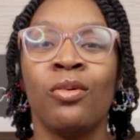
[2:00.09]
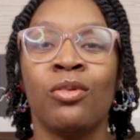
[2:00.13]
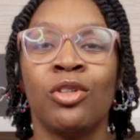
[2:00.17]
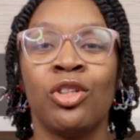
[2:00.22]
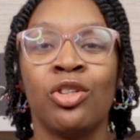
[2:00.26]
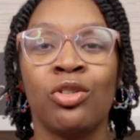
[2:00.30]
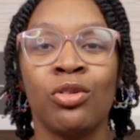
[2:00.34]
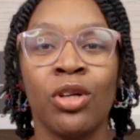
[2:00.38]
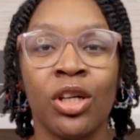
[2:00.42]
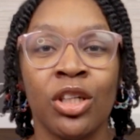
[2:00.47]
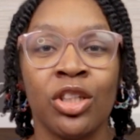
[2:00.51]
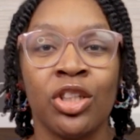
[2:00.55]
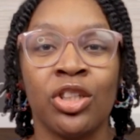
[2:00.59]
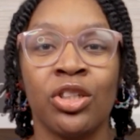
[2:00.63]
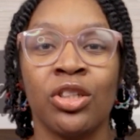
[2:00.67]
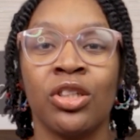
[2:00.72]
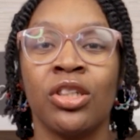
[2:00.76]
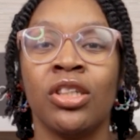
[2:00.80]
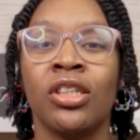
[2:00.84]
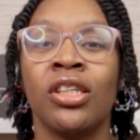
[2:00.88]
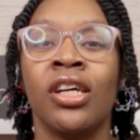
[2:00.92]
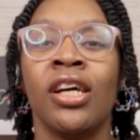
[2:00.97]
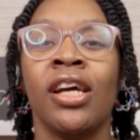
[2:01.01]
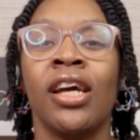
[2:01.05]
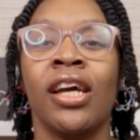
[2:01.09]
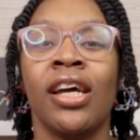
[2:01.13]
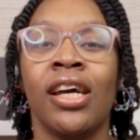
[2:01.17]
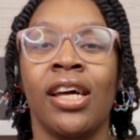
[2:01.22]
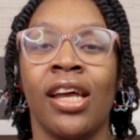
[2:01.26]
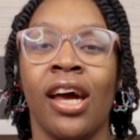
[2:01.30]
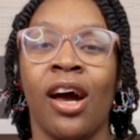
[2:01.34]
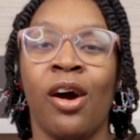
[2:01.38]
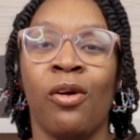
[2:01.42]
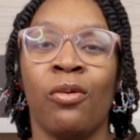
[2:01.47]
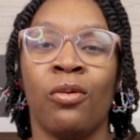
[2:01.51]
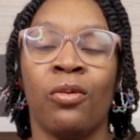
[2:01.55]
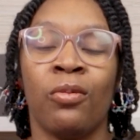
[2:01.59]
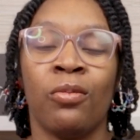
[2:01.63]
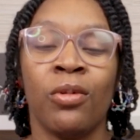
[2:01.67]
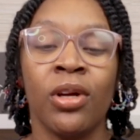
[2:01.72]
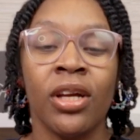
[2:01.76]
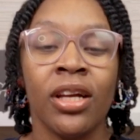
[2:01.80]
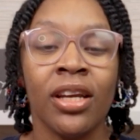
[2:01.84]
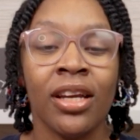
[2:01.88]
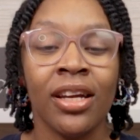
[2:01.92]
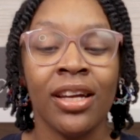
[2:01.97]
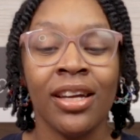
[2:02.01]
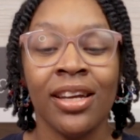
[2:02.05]
structure in how we're
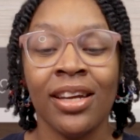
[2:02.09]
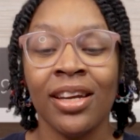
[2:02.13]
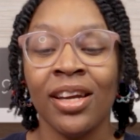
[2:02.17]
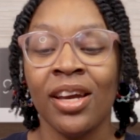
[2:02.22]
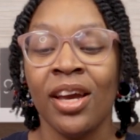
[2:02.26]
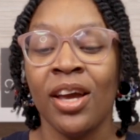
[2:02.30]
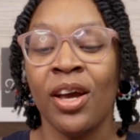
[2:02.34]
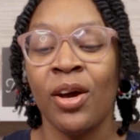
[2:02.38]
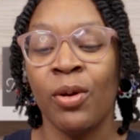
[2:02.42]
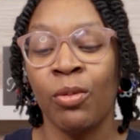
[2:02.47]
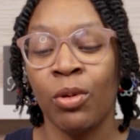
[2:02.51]
reading